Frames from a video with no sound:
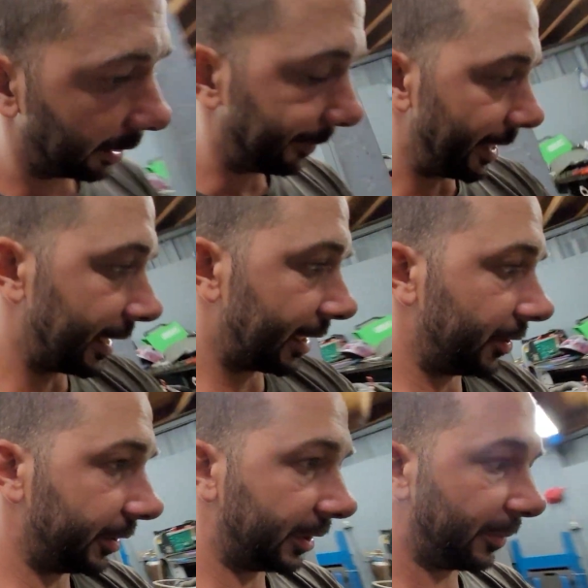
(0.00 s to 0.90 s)
back
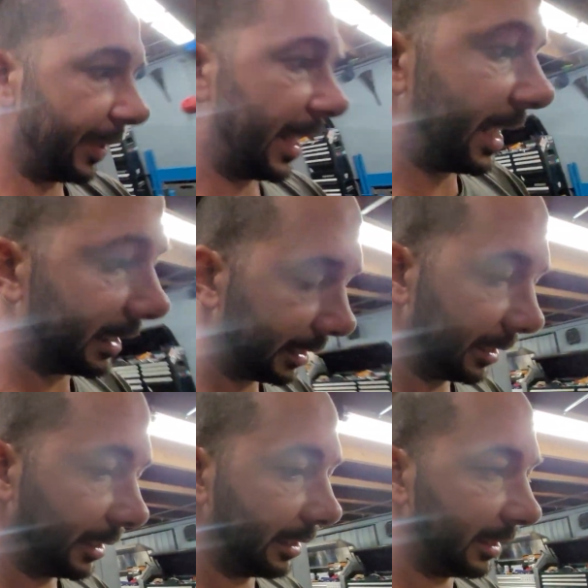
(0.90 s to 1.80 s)
into its spot.
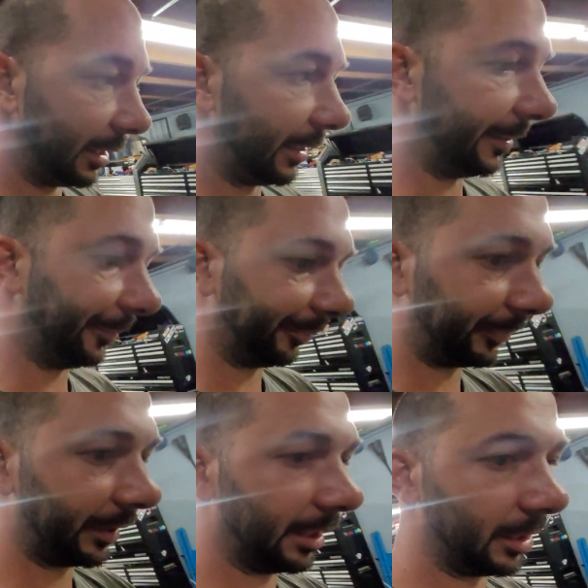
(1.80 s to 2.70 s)

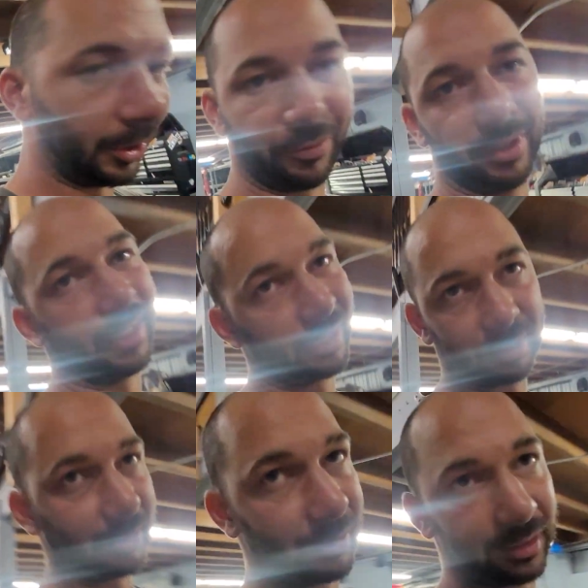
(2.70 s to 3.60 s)
Don't feel like
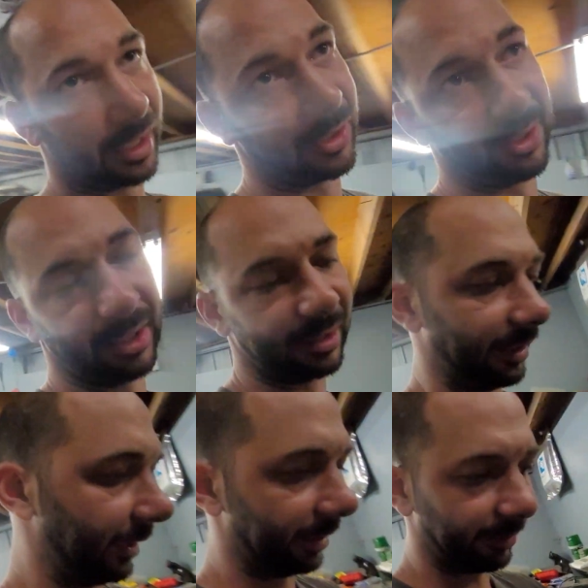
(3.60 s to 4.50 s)
touching it,
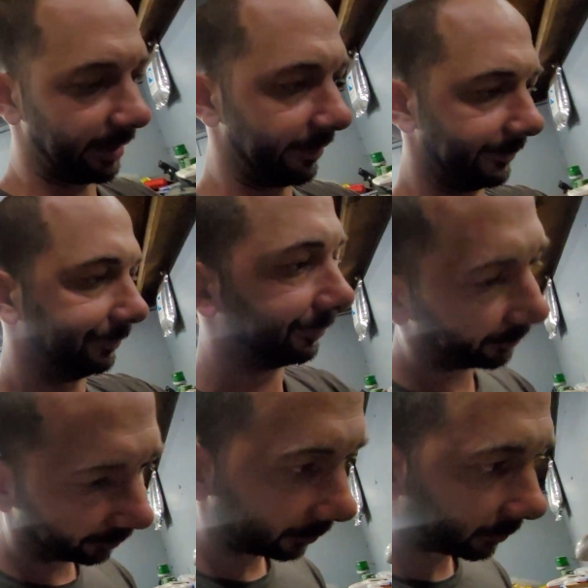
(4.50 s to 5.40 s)
cleaning it, whatever.
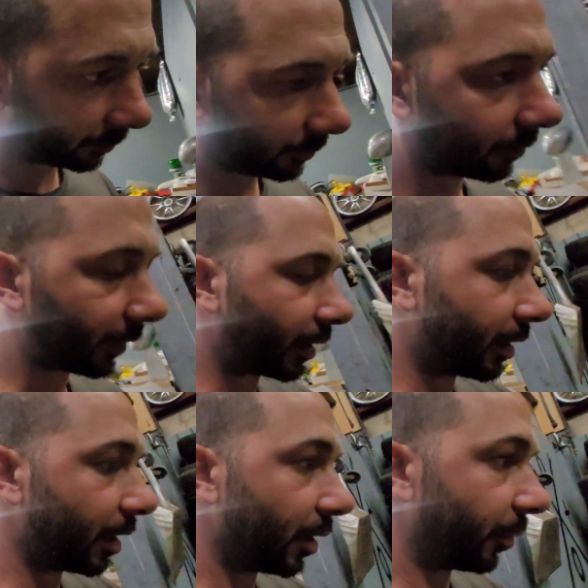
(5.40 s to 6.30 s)

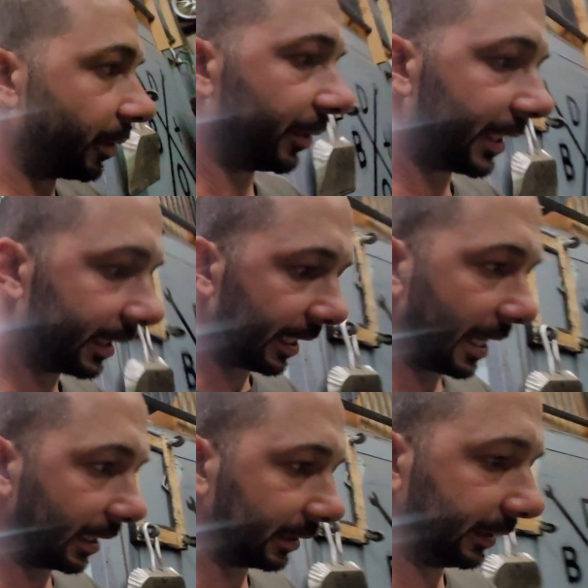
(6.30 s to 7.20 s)
We will get
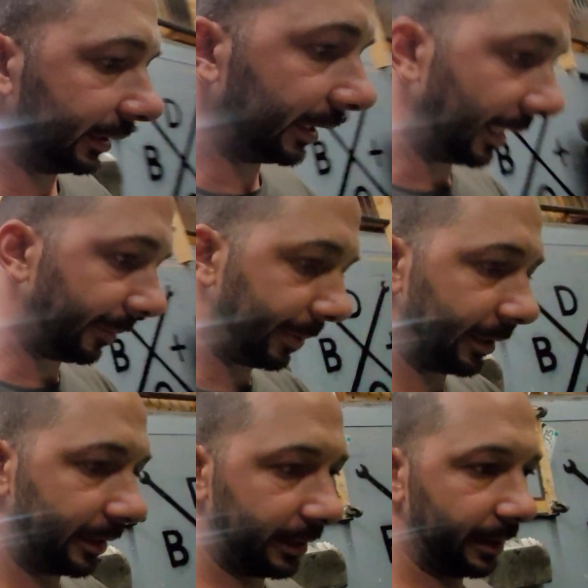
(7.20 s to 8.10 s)
that cleaned up
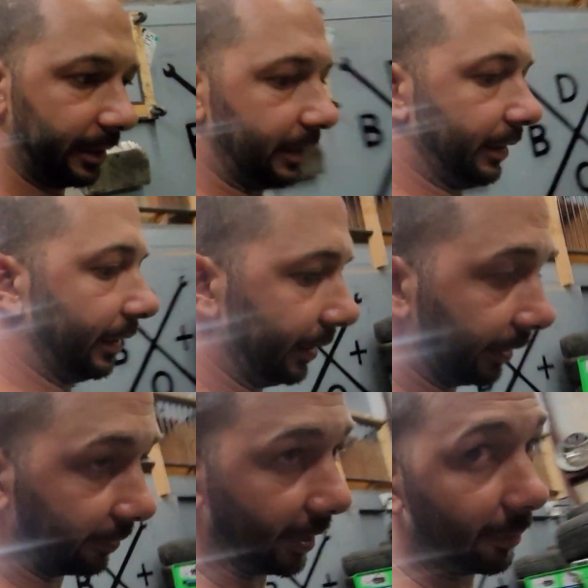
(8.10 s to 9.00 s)
and
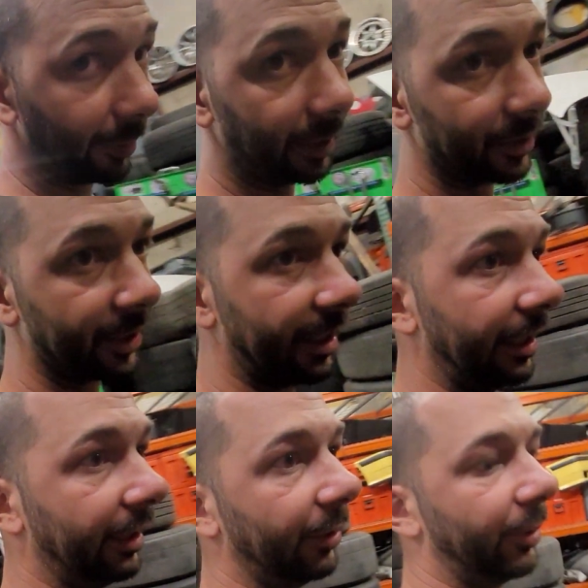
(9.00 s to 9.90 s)
the right wheels on
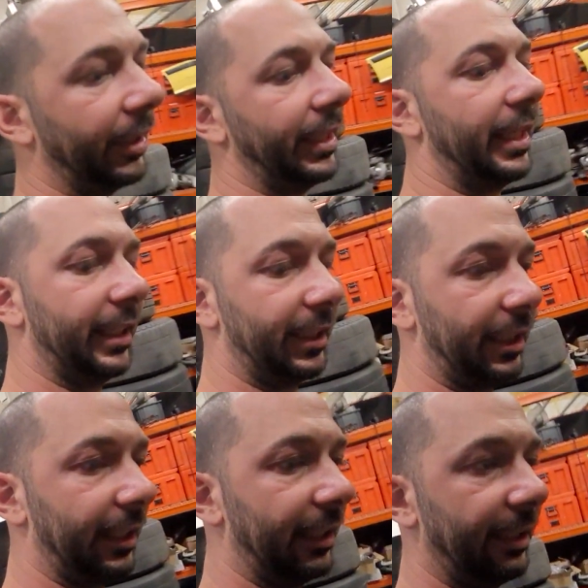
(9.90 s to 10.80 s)
it and whatnot
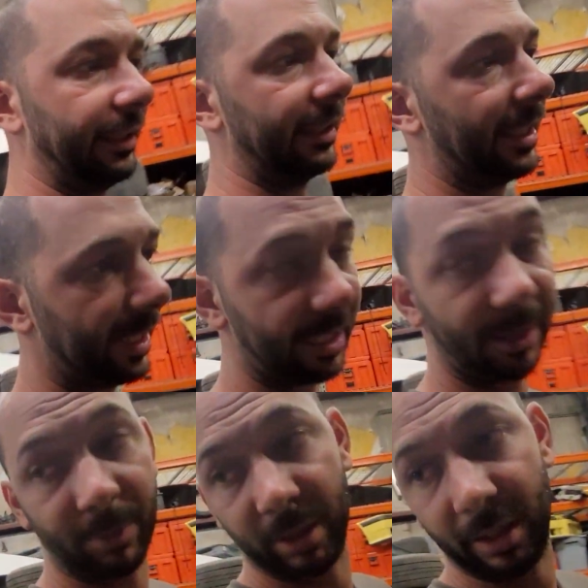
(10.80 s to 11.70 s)
in
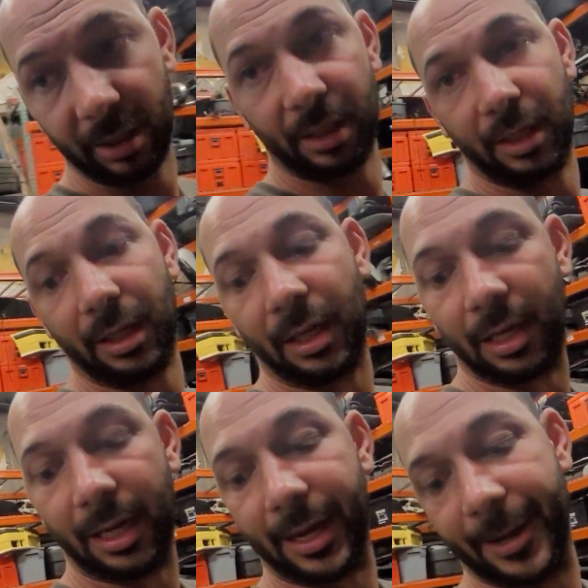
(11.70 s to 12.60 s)
time
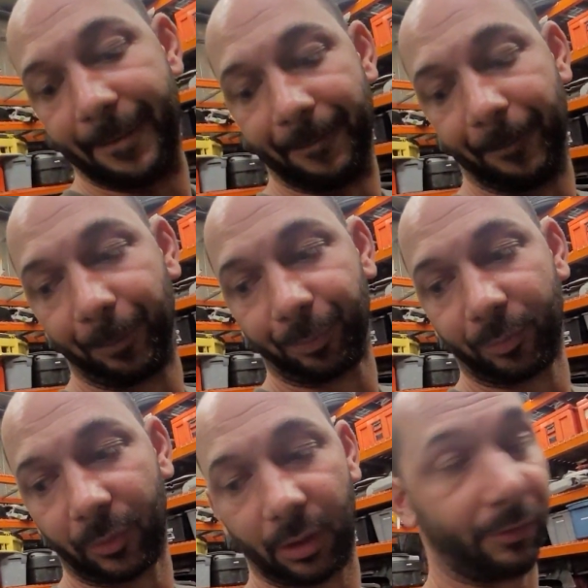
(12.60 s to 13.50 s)
for
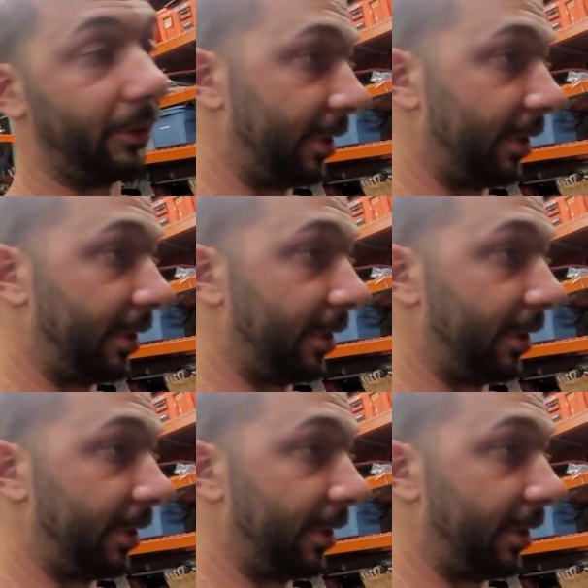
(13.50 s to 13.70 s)
the